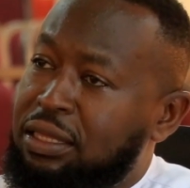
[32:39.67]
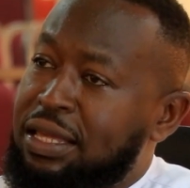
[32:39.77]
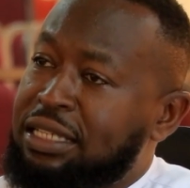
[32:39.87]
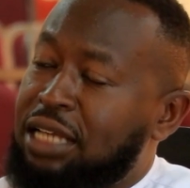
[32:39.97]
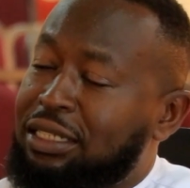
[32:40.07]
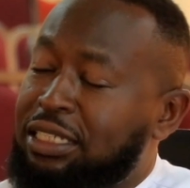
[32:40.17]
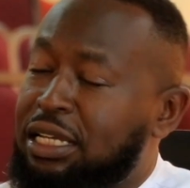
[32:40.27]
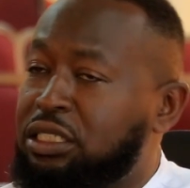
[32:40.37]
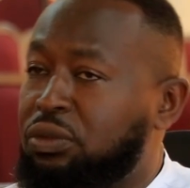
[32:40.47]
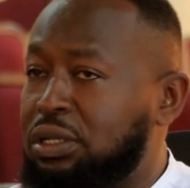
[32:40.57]
things are
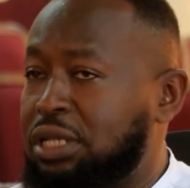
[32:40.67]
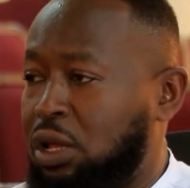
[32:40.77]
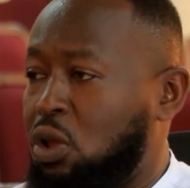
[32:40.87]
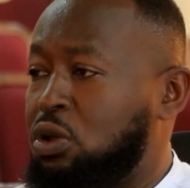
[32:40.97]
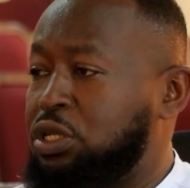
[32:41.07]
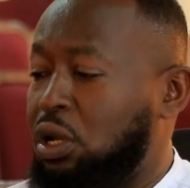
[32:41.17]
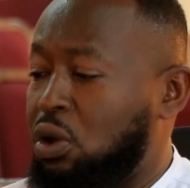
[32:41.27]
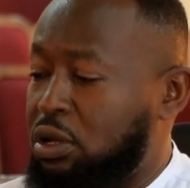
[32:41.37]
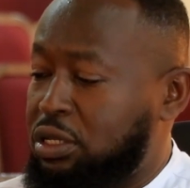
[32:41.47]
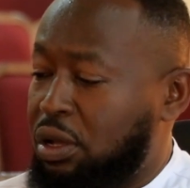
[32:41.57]
changing with technology a
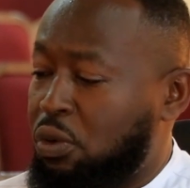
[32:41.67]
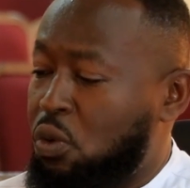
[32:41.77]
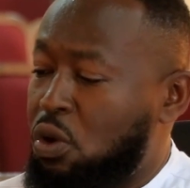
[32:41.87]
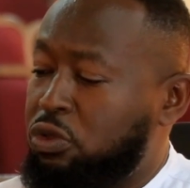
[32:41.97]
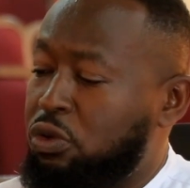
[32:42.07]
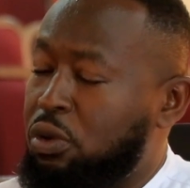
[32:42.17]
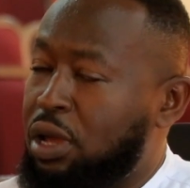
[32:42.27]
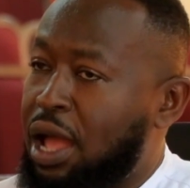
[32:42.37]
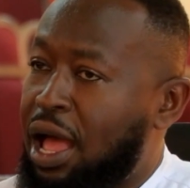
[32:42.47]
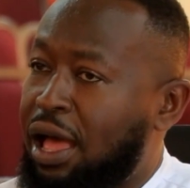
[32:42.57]
lot, and we want to
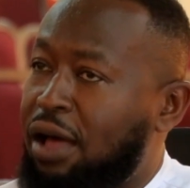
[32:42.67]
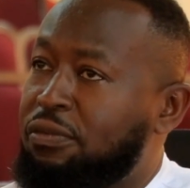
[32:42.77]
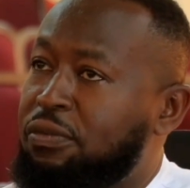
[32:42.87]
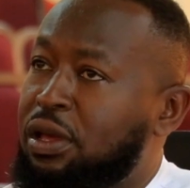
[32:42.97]
have